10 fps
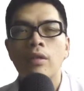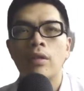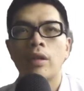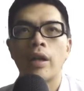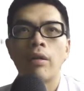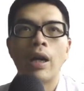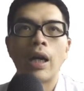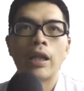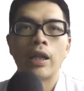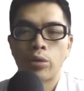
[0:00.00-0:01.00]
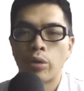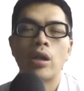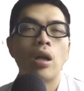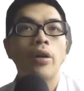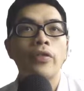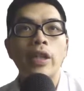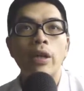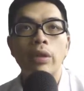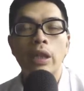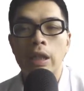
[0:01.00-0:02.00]
okay, what are the trade-offs that
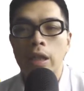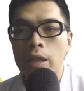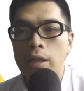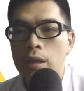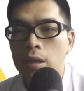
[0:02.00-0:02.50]
we incur?